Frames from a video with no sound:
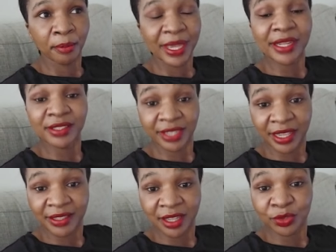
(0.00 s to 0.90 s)

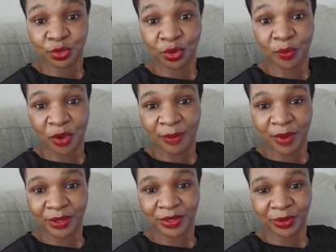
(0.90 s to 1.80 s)
interested to know more
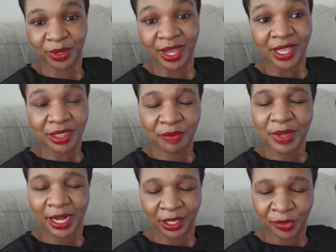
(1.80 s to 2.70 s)
about you. They'll
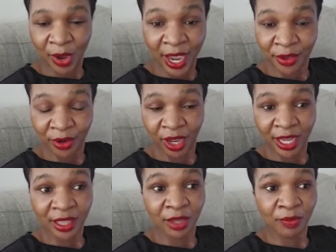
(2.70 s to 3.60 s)
be like, where are you
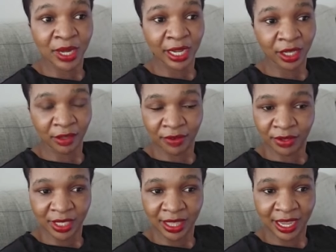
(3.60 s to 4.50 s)
going? They'll be like, if you
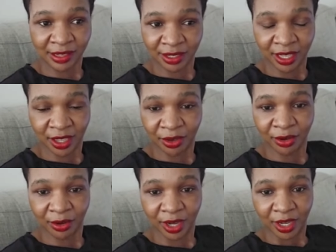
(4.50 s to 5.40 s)
see they're asking
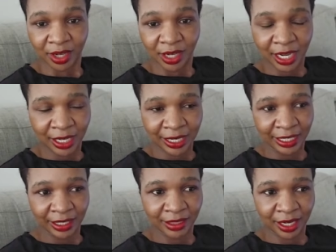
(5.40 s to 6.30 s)
you
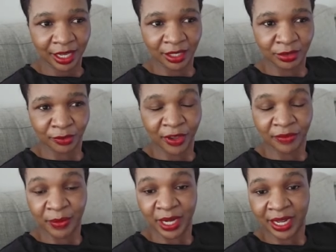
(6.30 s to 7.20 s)
like 3 to
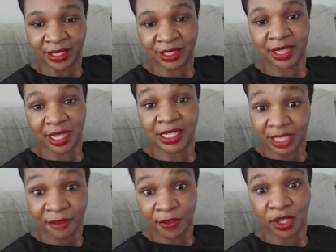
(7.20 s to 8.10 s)
5 minutes
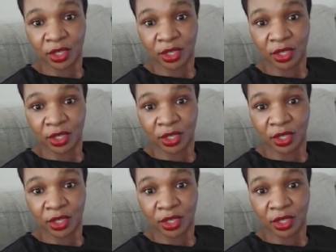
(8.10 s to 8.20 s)
interviewing